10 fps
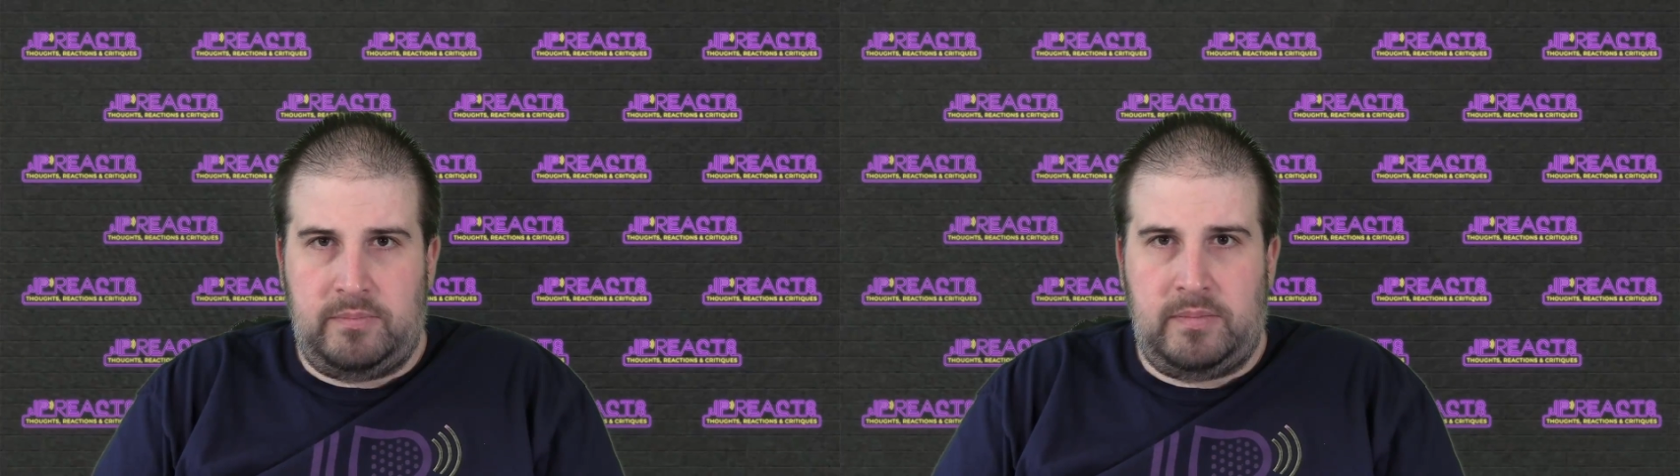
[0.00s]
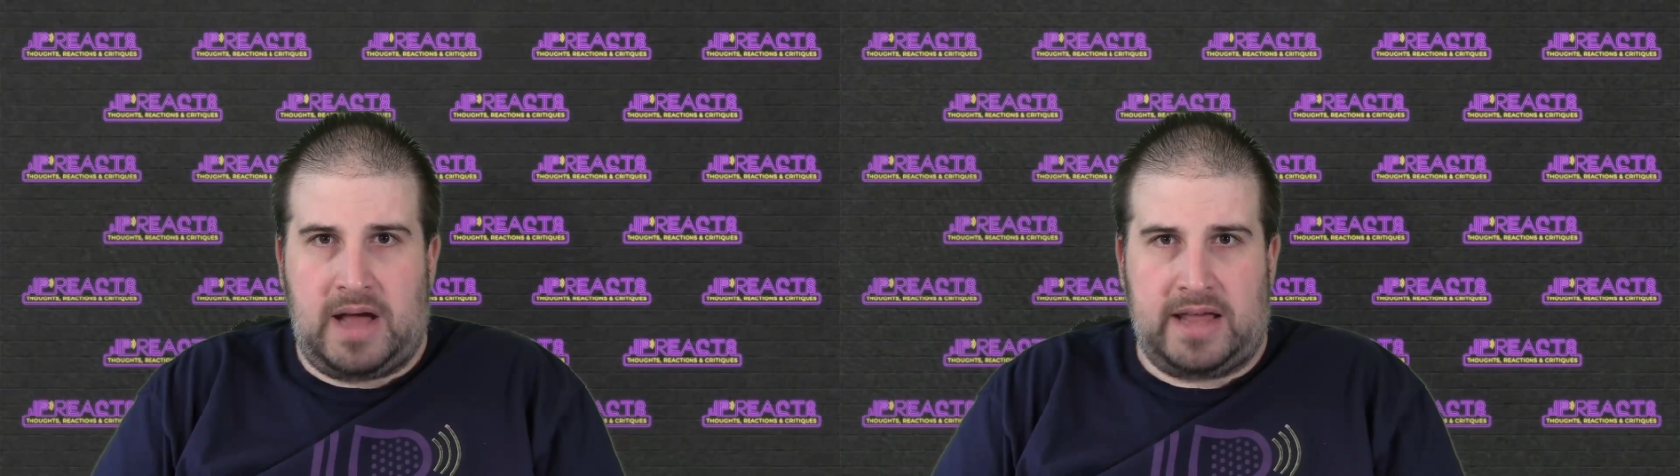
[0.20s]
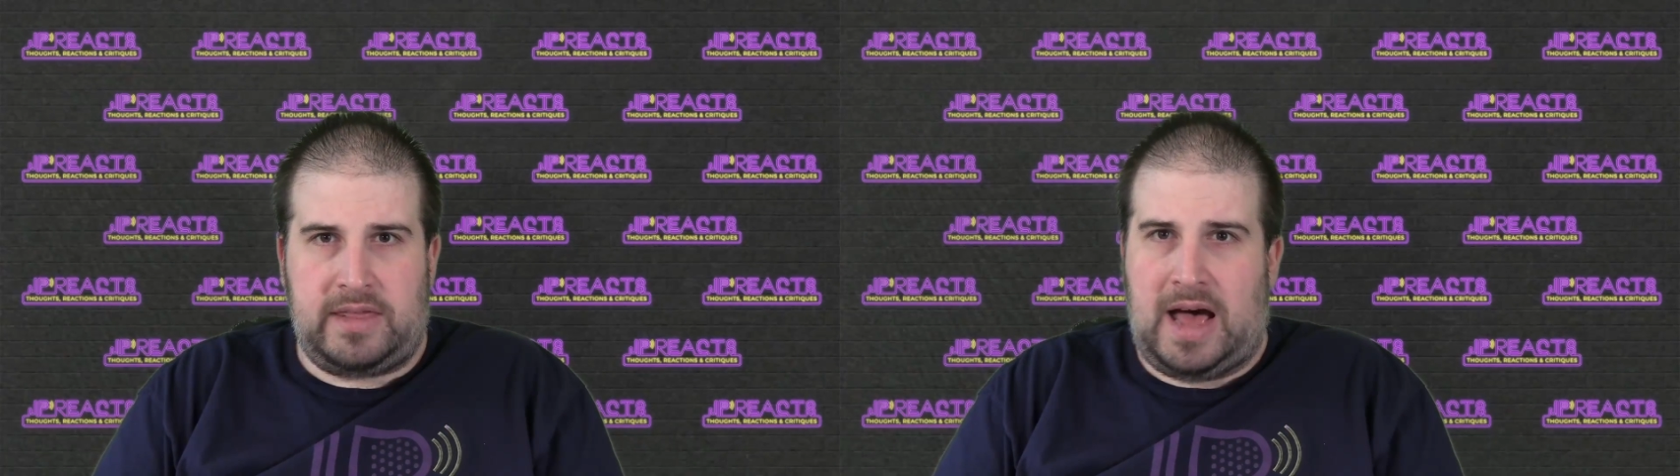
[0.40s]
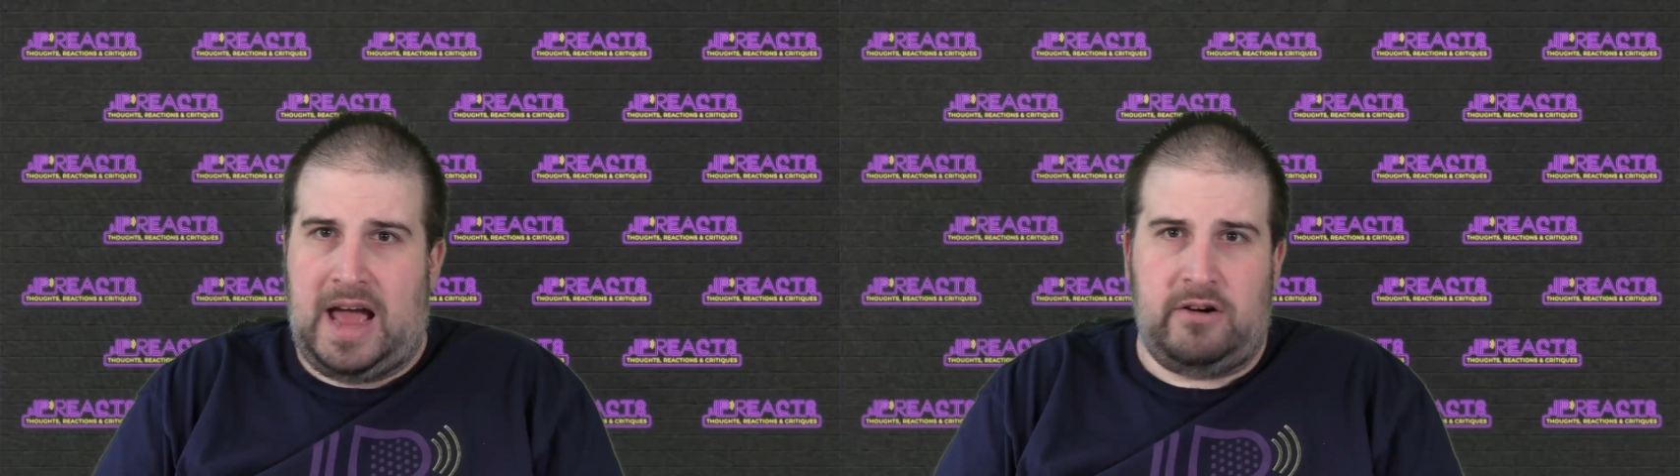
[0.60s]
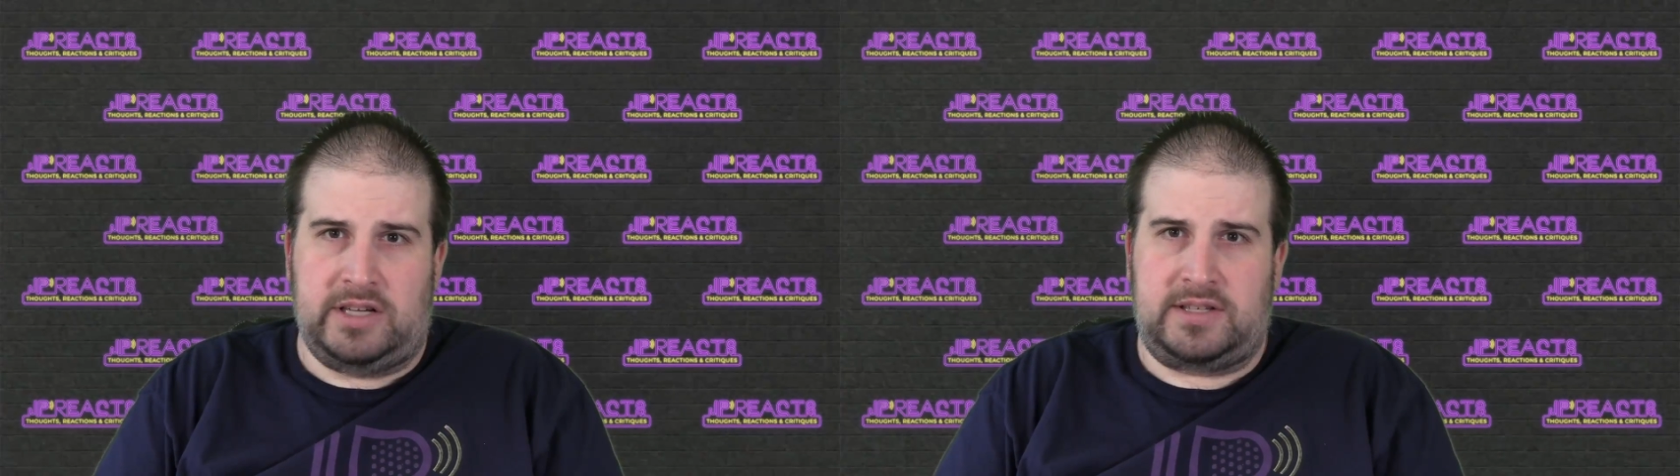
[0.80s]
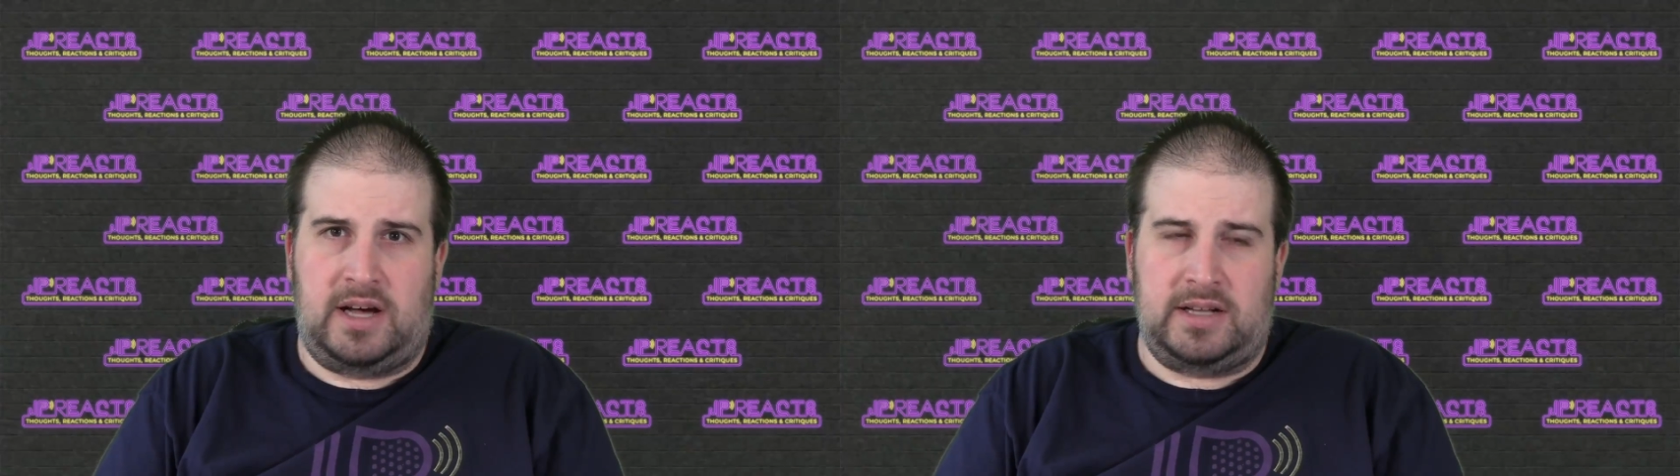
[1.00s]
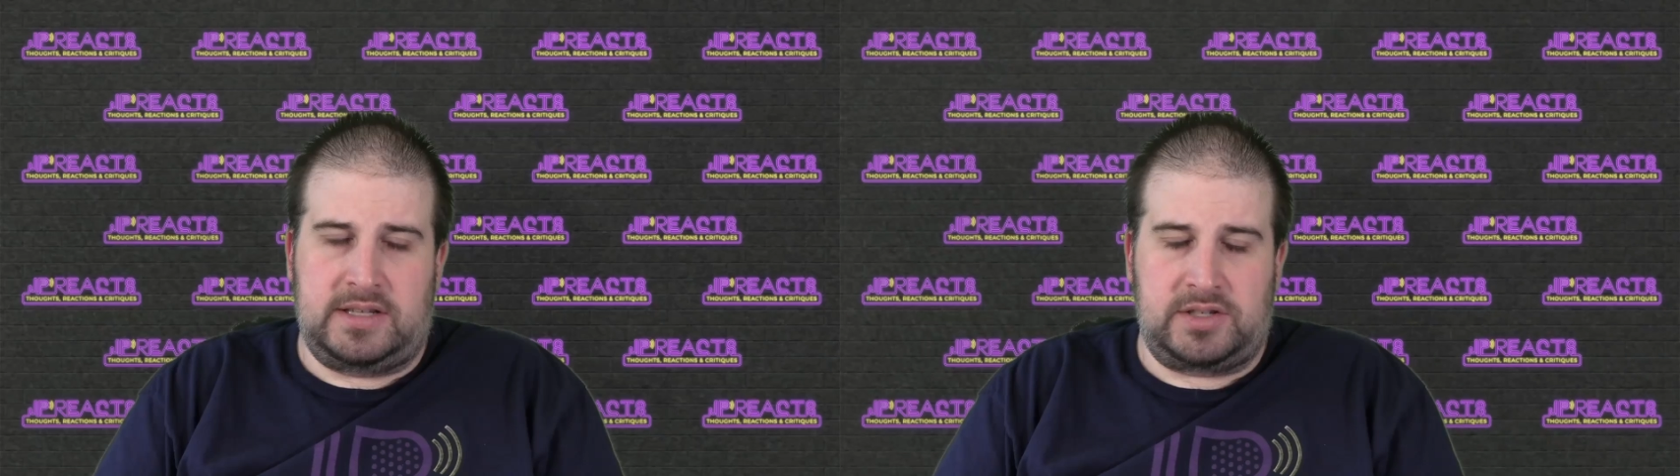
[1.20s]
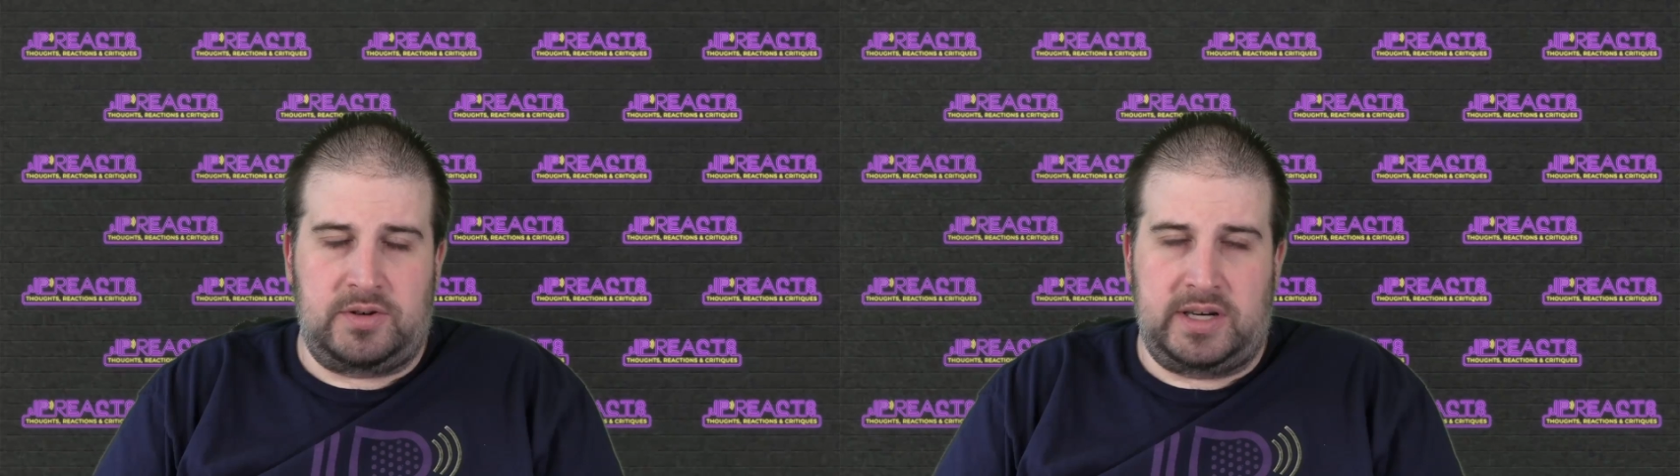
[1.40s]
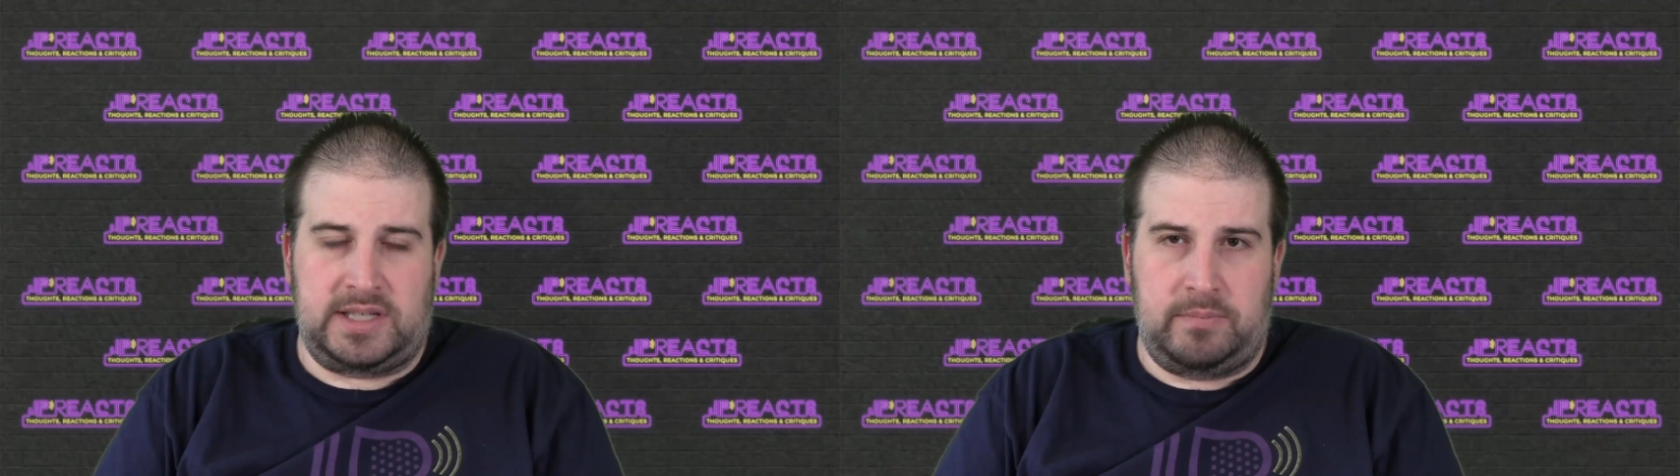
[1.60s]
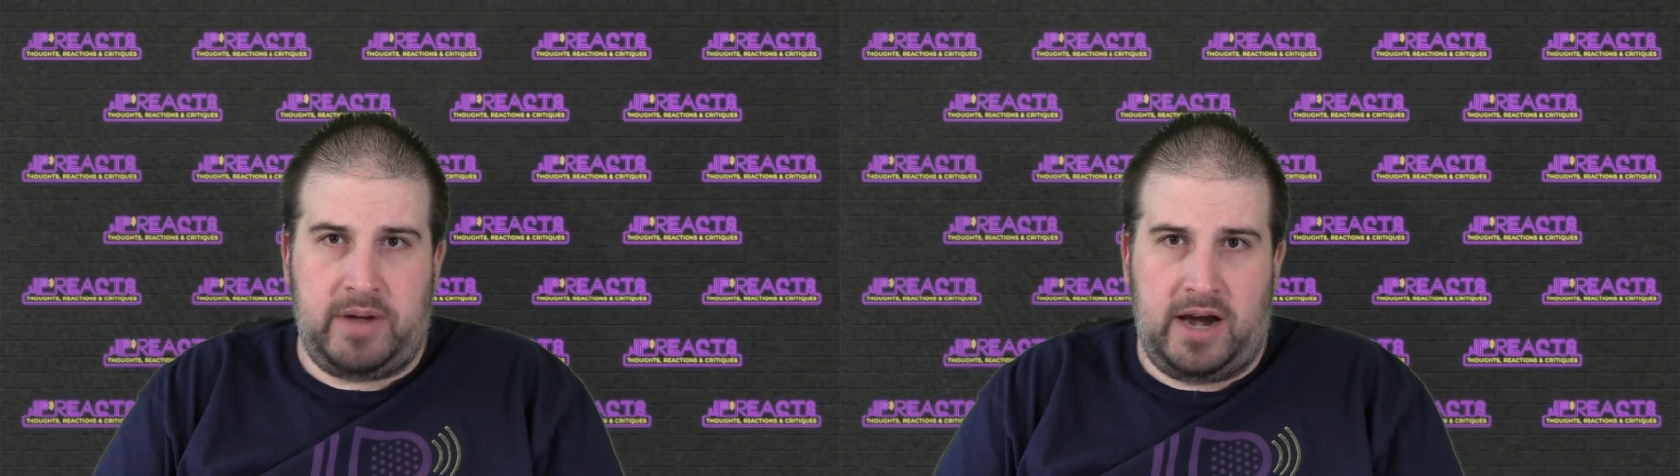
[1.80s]
I always thought the story
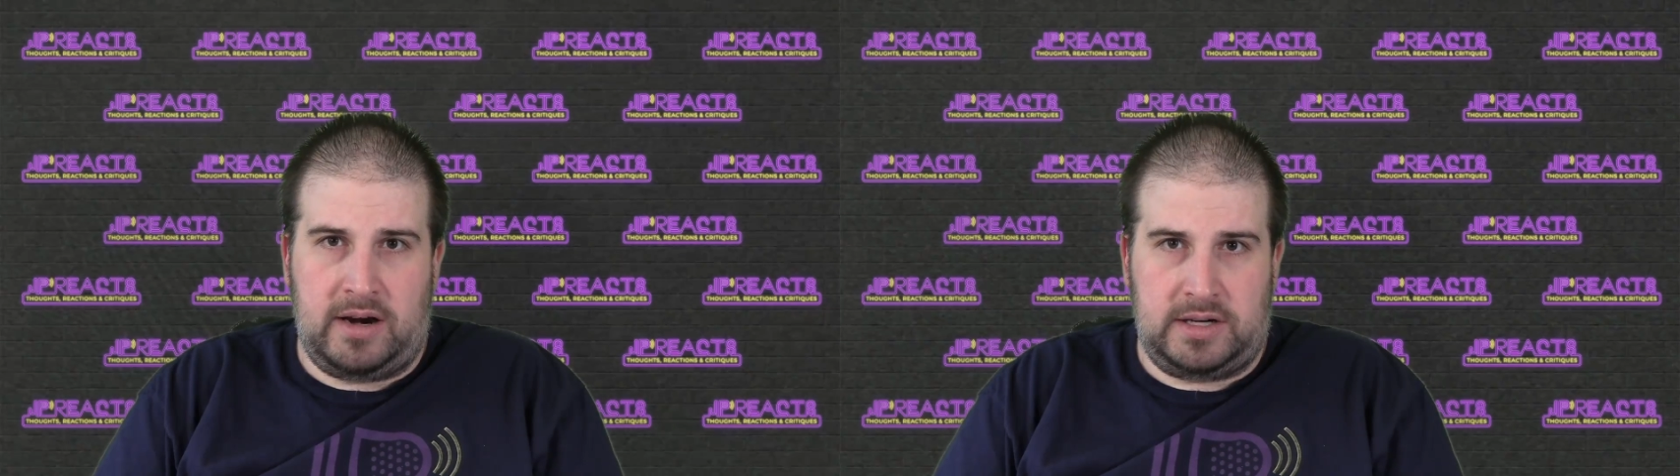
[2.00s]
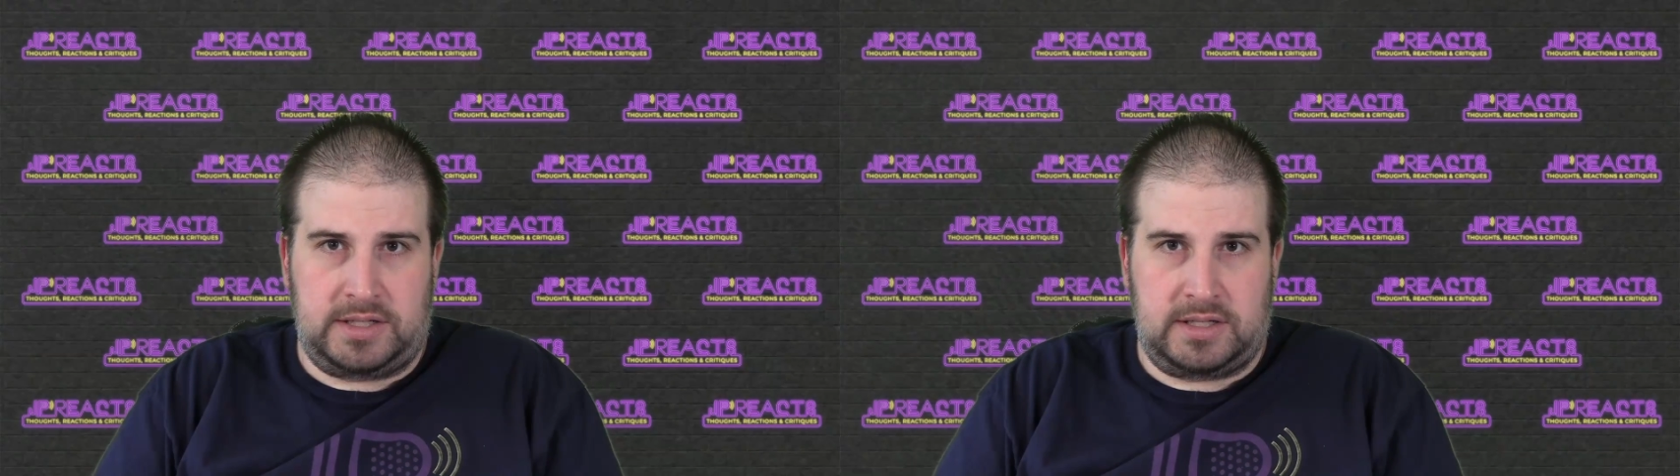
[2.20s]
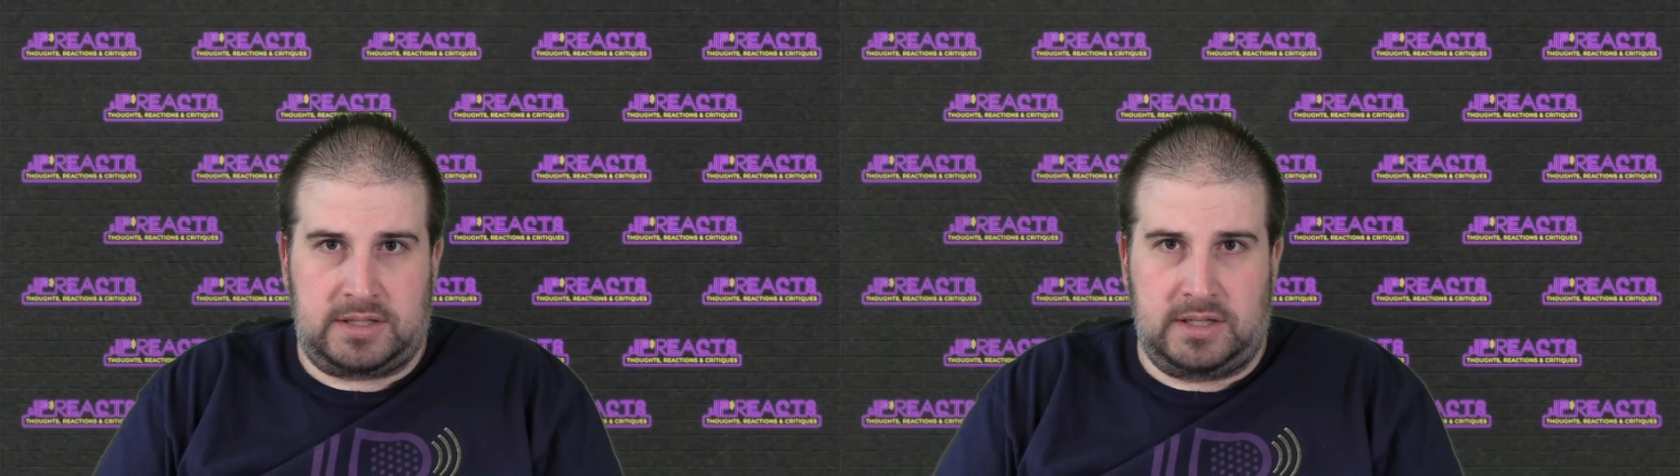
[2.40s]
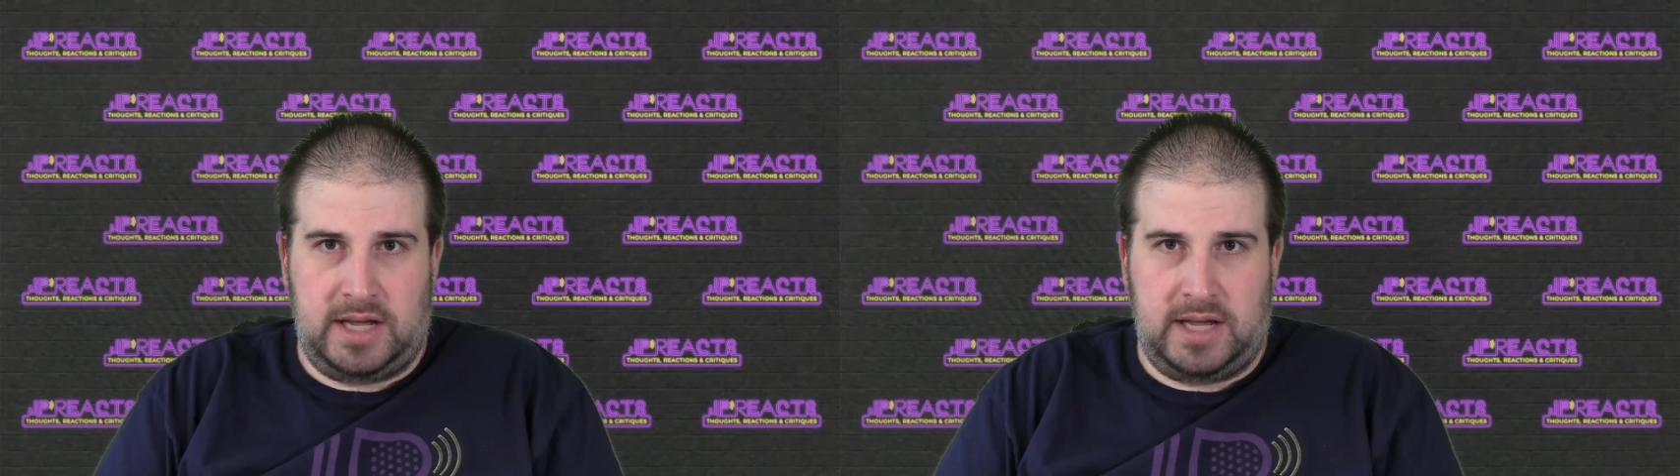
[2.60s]
said pairs, so